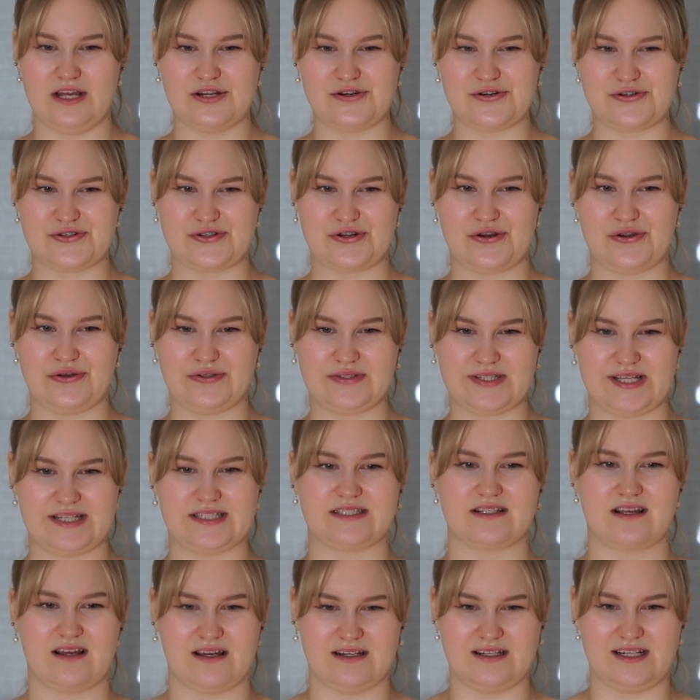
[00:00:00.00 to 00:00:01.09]
shirt
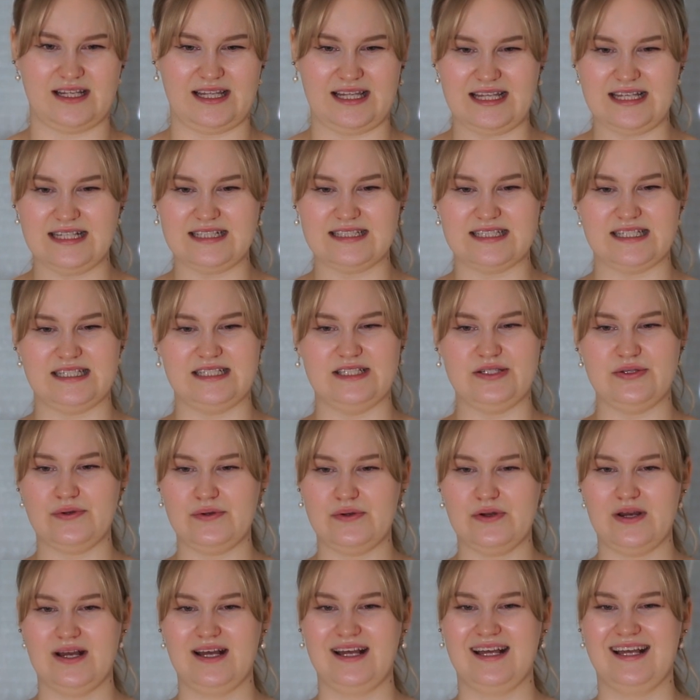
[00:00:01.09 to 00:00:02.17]
has kind of eaten
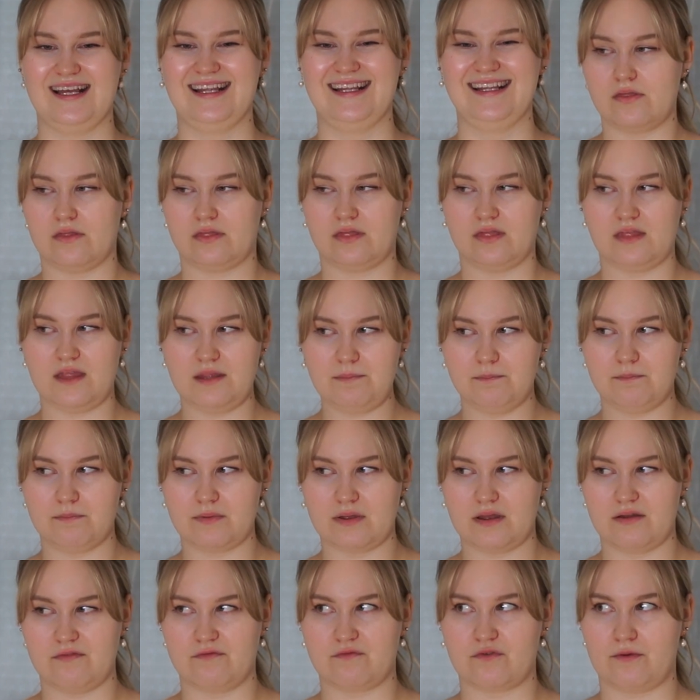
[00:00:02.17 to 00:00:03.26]
you. The tip
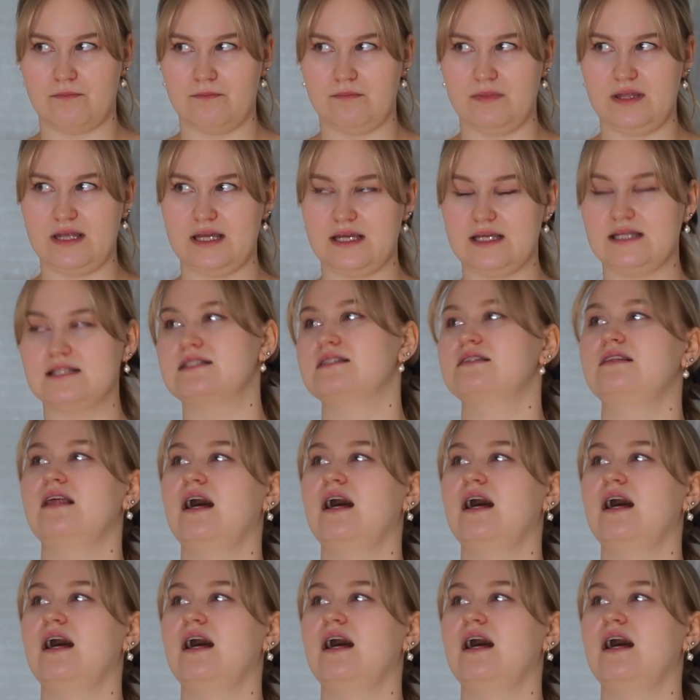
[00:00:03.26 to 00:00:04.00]
from me is